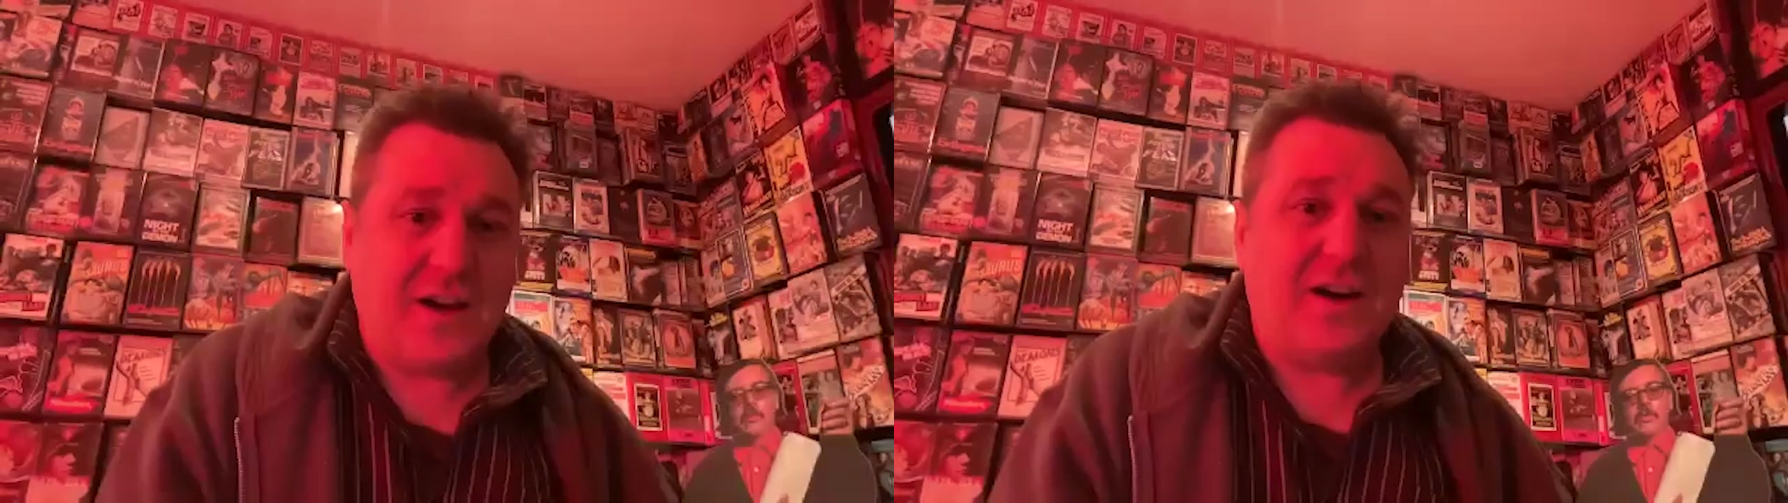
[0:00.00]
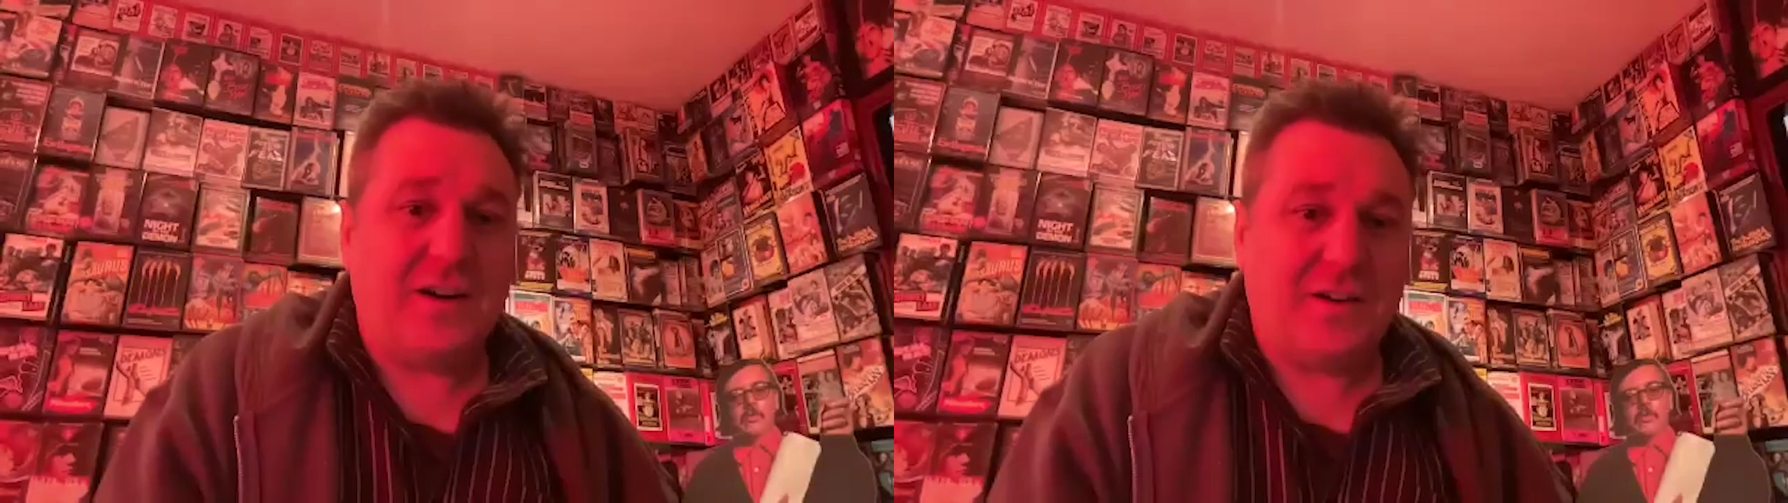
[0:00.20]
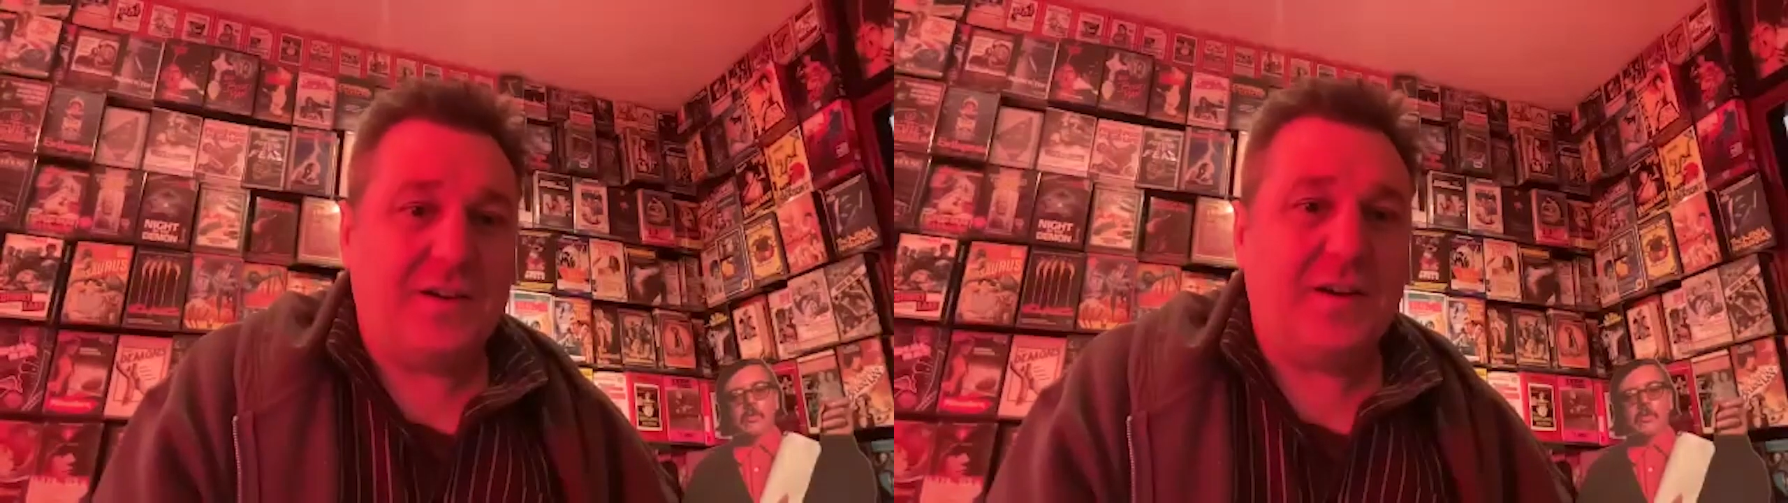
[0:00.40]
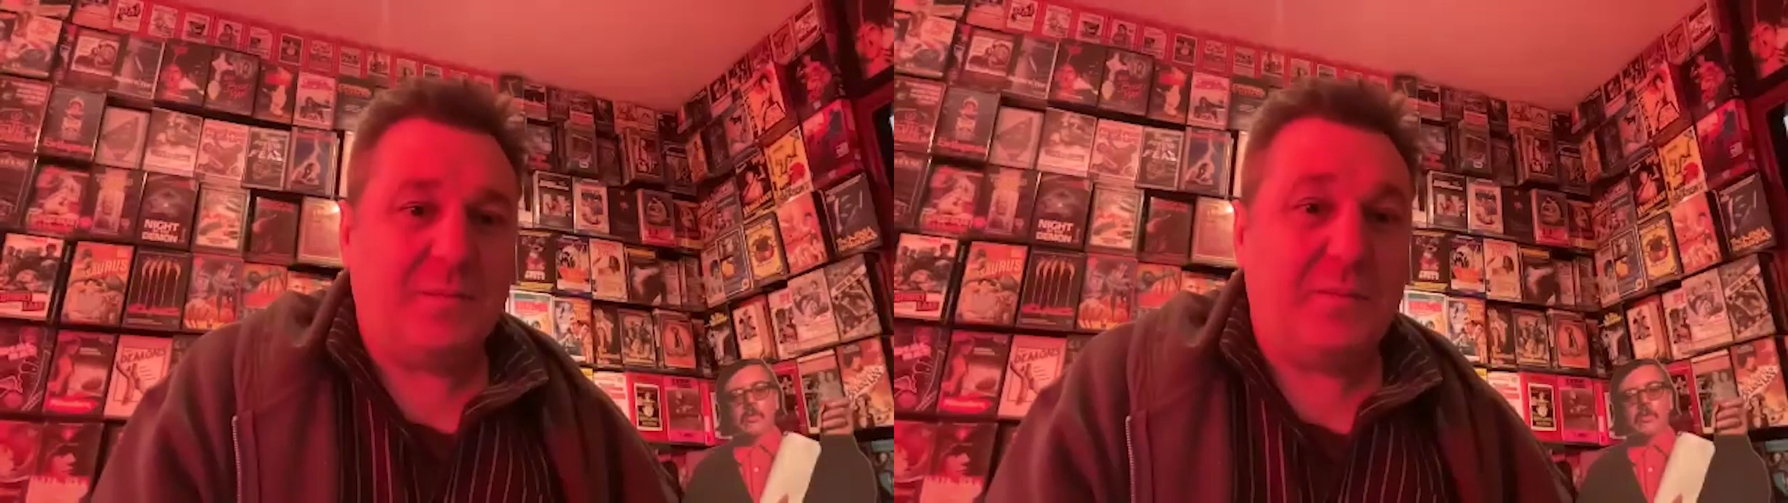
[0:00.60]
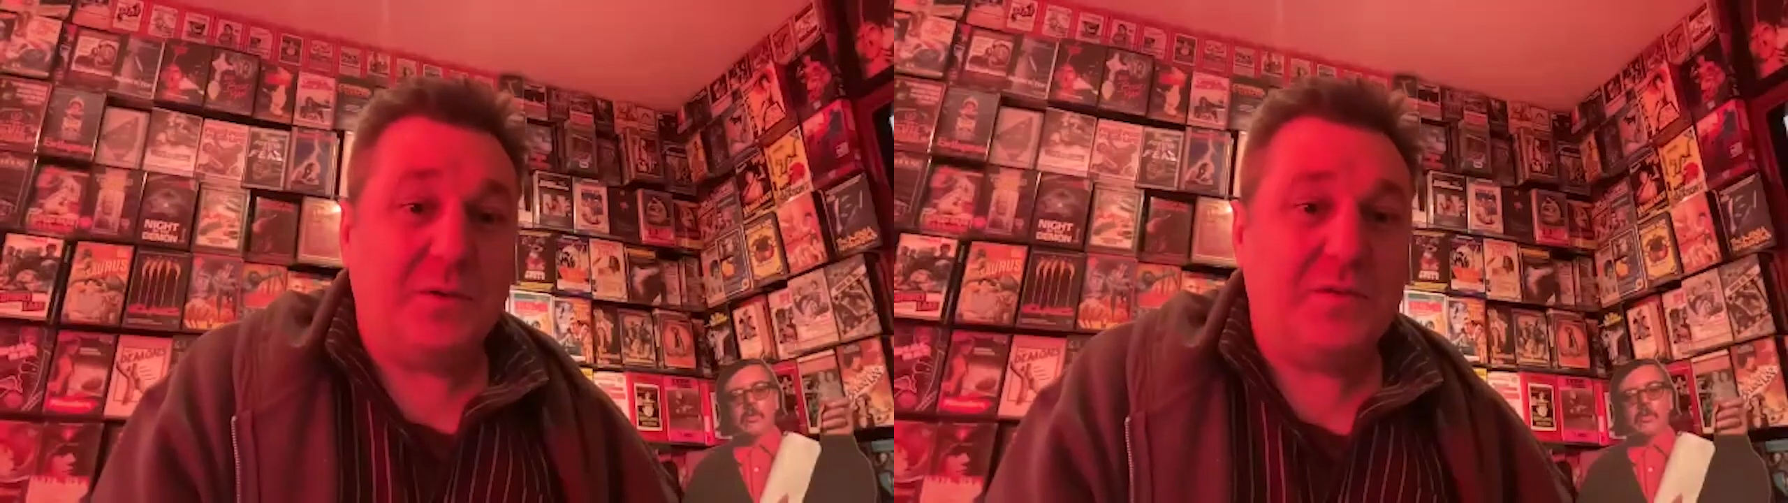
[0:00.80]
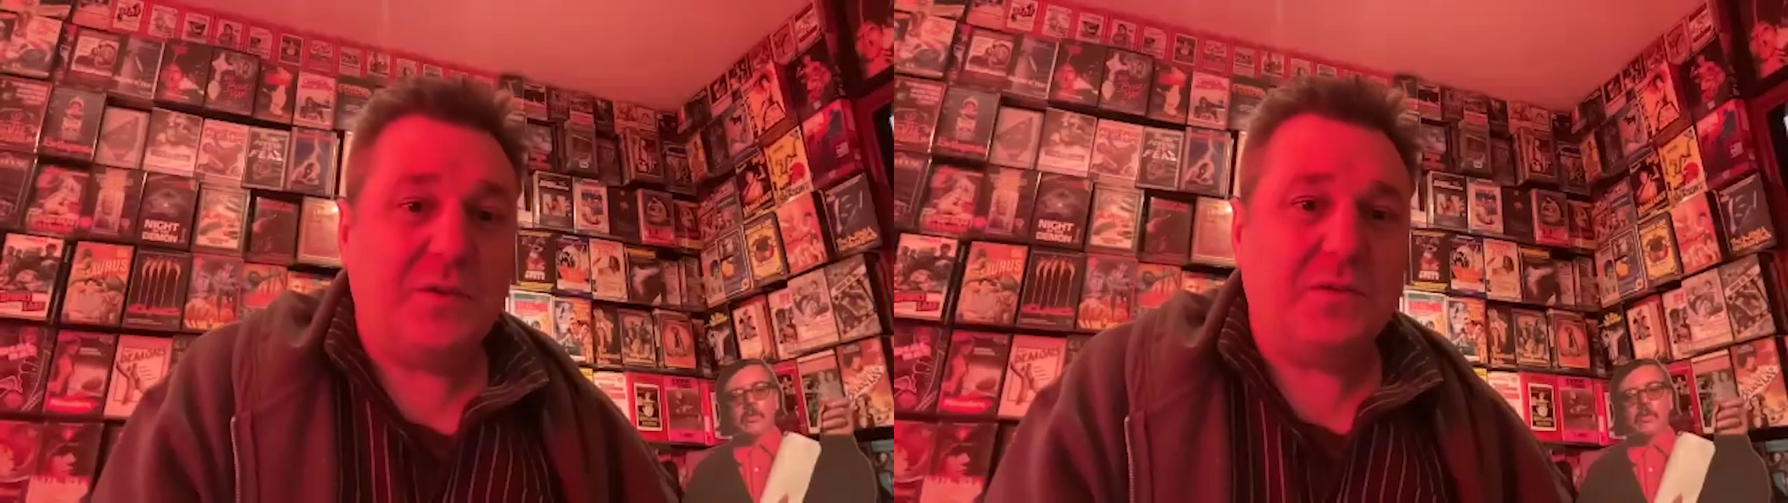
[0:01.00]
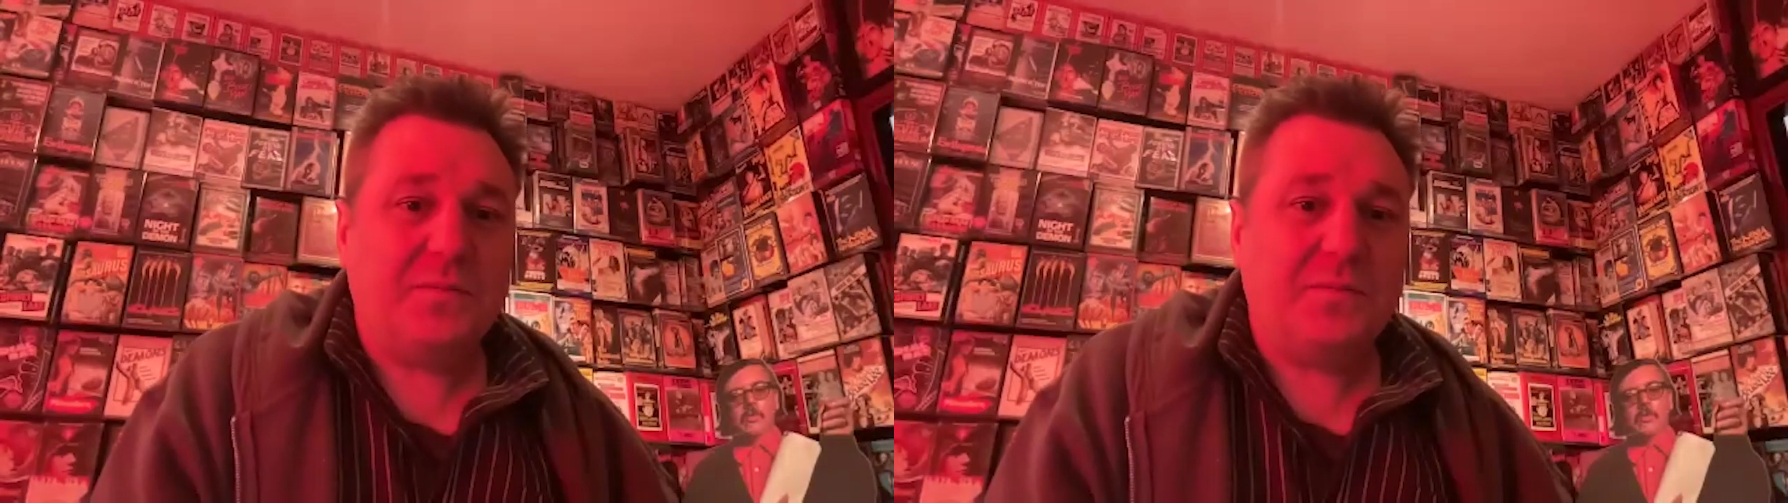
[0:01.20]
are beautiful.